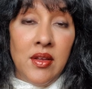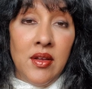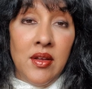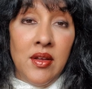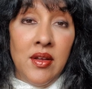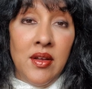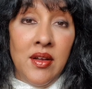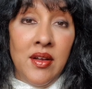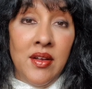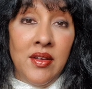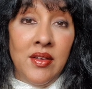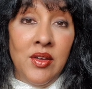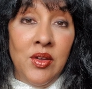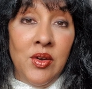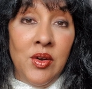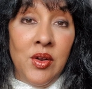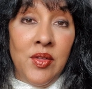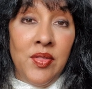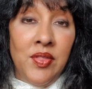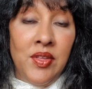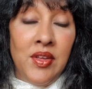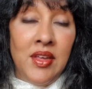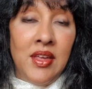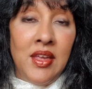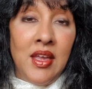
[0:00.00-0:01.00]

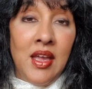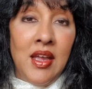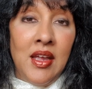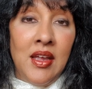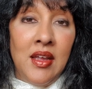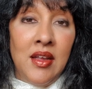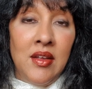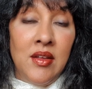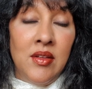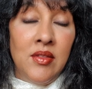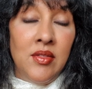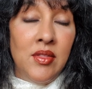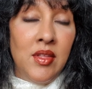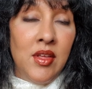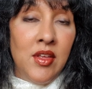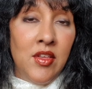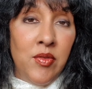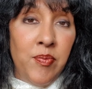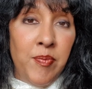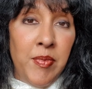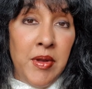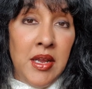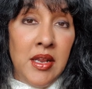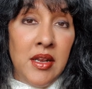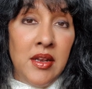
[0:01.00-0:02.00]
there's
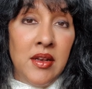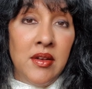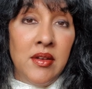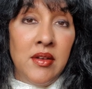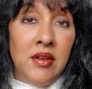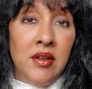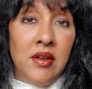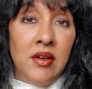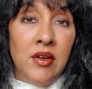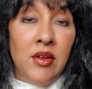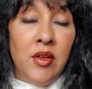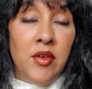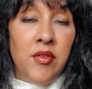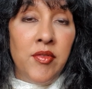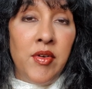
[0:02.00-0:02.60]
been a lot of